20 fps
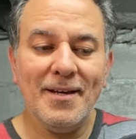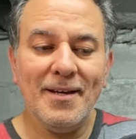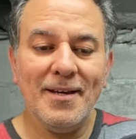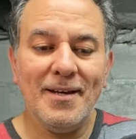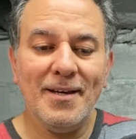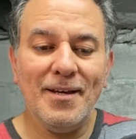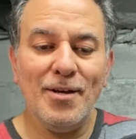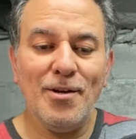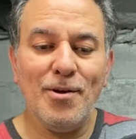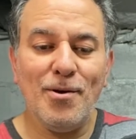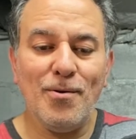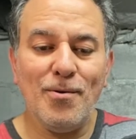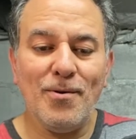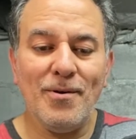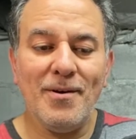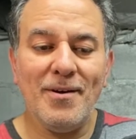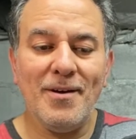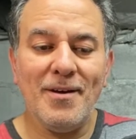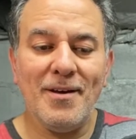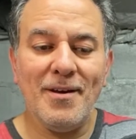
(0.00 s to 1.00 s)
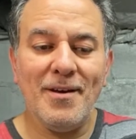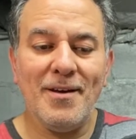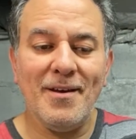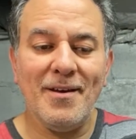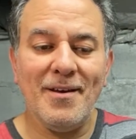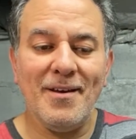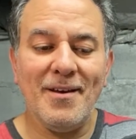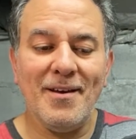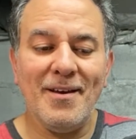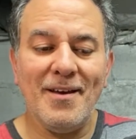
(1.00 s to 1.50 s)
it
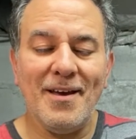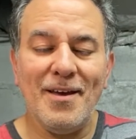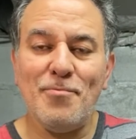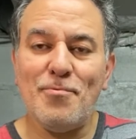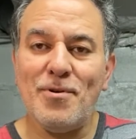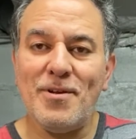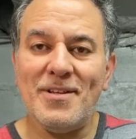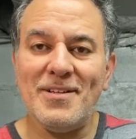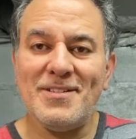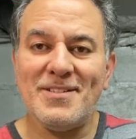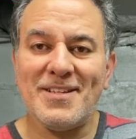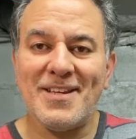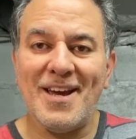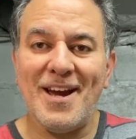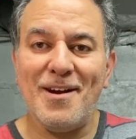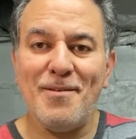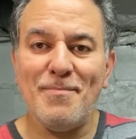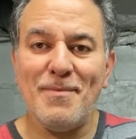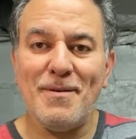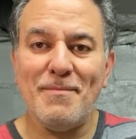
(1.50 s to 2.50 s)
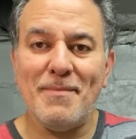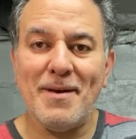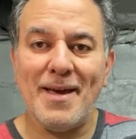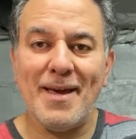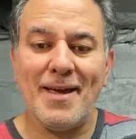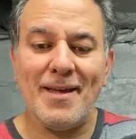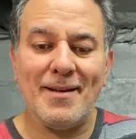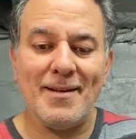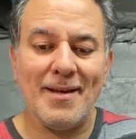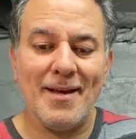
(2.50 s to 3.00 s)
really scared me,
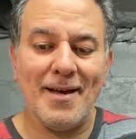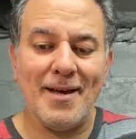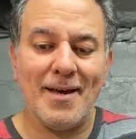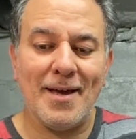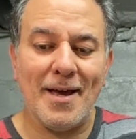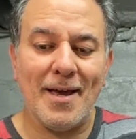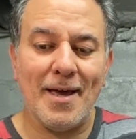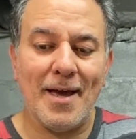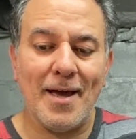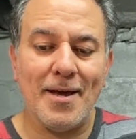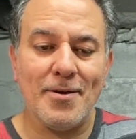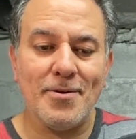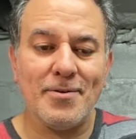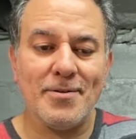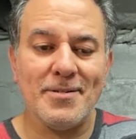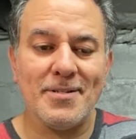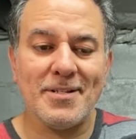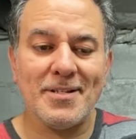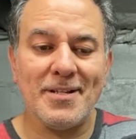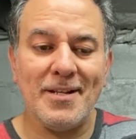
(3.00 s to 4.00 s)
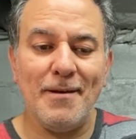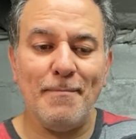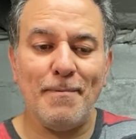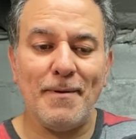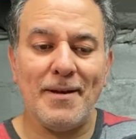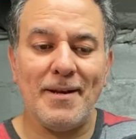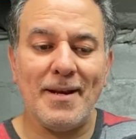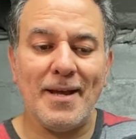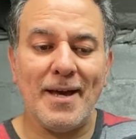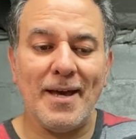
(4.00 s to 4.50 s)
man. I couldn't sleep
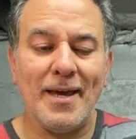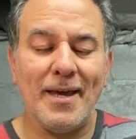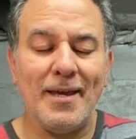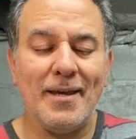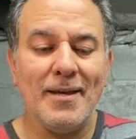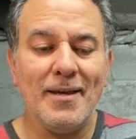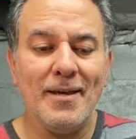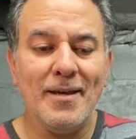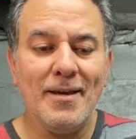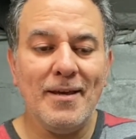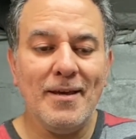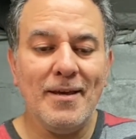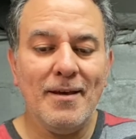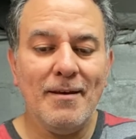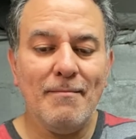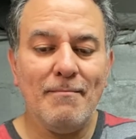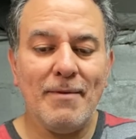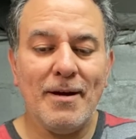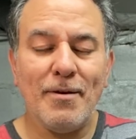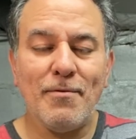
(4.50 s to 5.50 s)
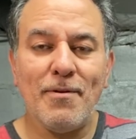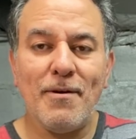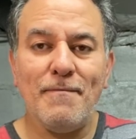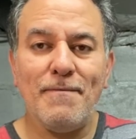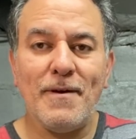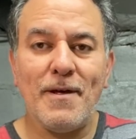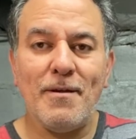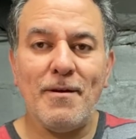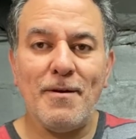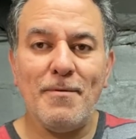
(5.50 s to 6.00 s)
at night. My
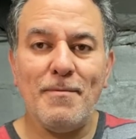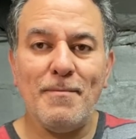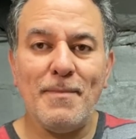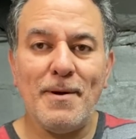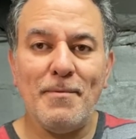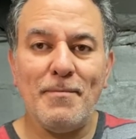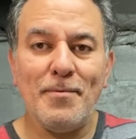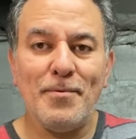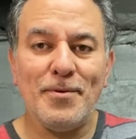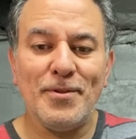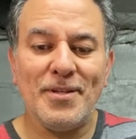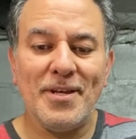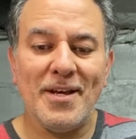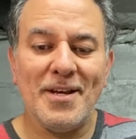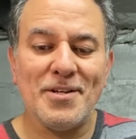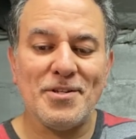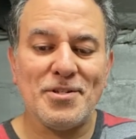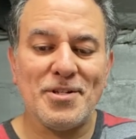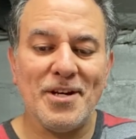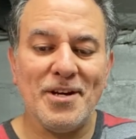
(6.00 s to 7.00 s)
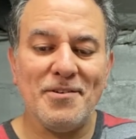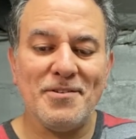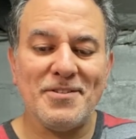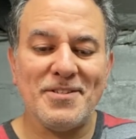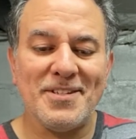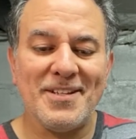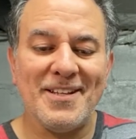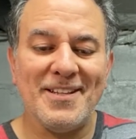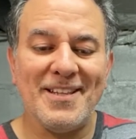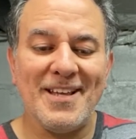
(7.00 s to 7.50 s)
grandfather, I remember, would take a chair and
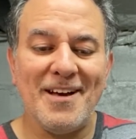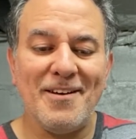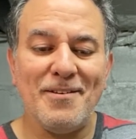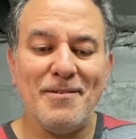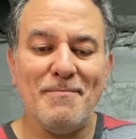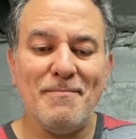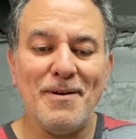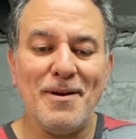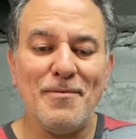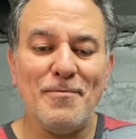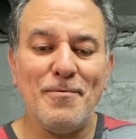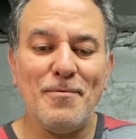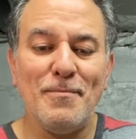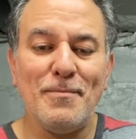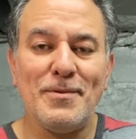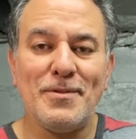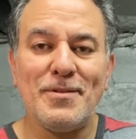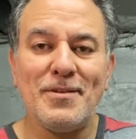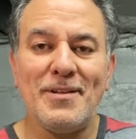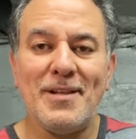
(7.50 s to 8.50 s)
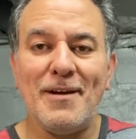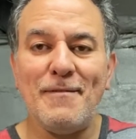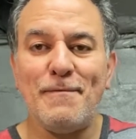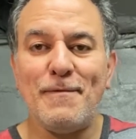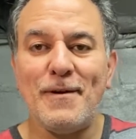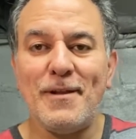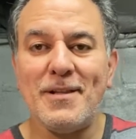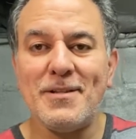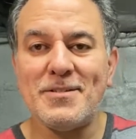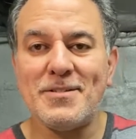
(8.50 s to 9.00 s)
sit down in my room until I
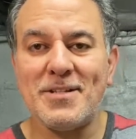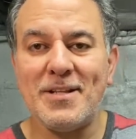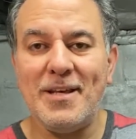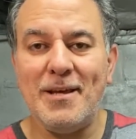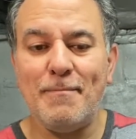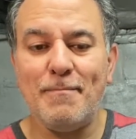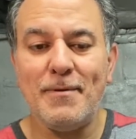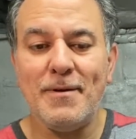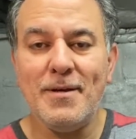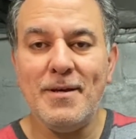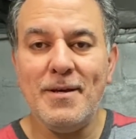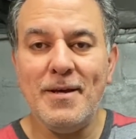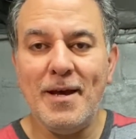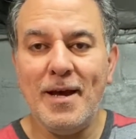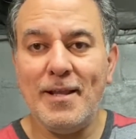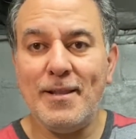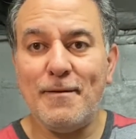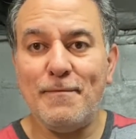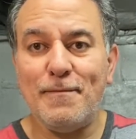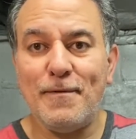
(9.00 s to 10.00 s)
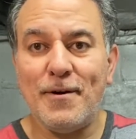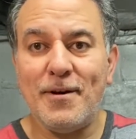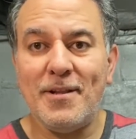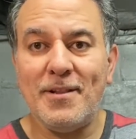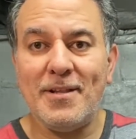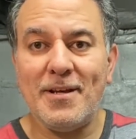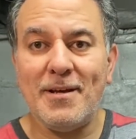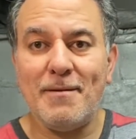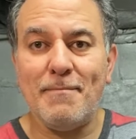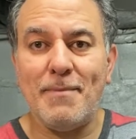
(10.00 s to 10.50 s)
fell asleep. And the funny
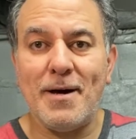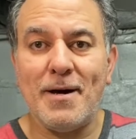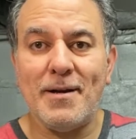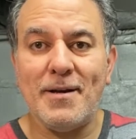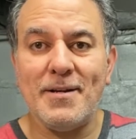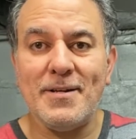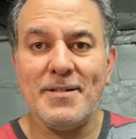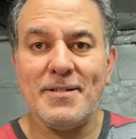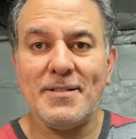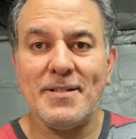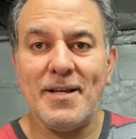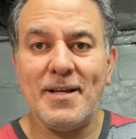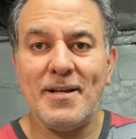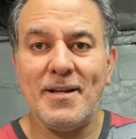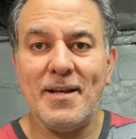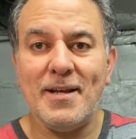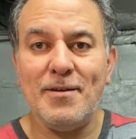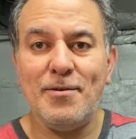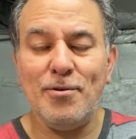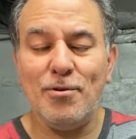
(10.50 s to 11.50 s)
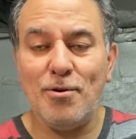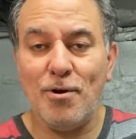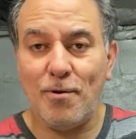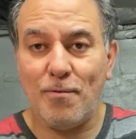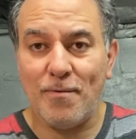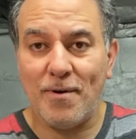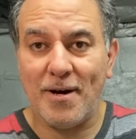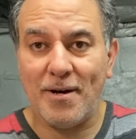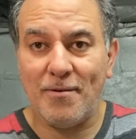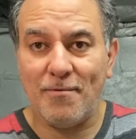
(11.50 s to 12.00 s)
thing about it is that in New York,
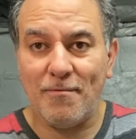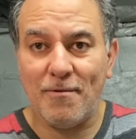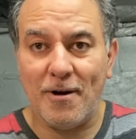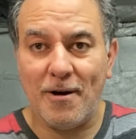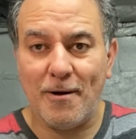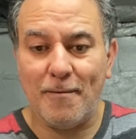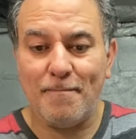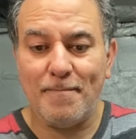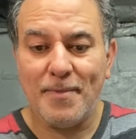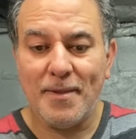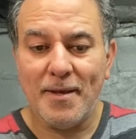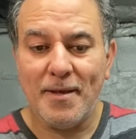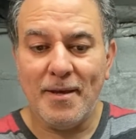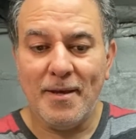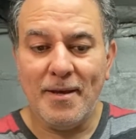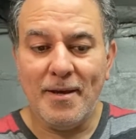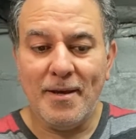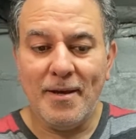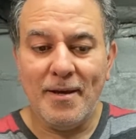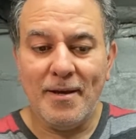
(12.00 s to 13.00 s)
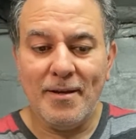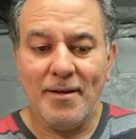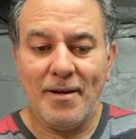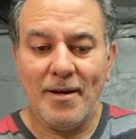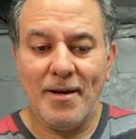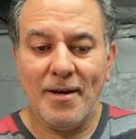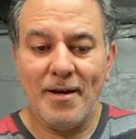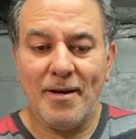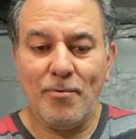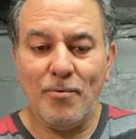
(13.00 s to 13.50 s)
where I grew up,
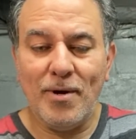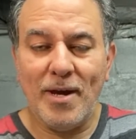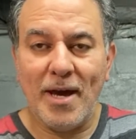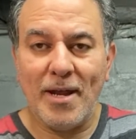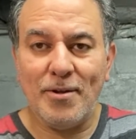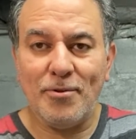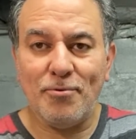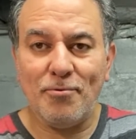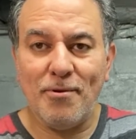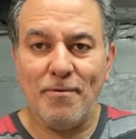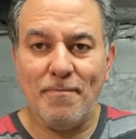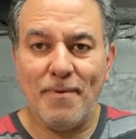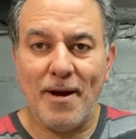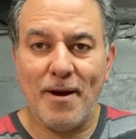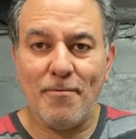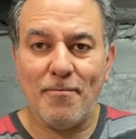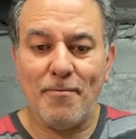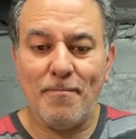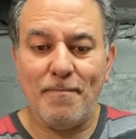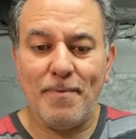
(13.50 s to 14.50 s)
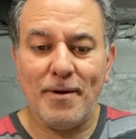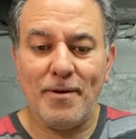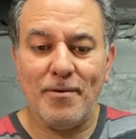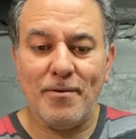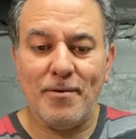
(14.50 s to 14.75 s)
we had a 3-bedroom, but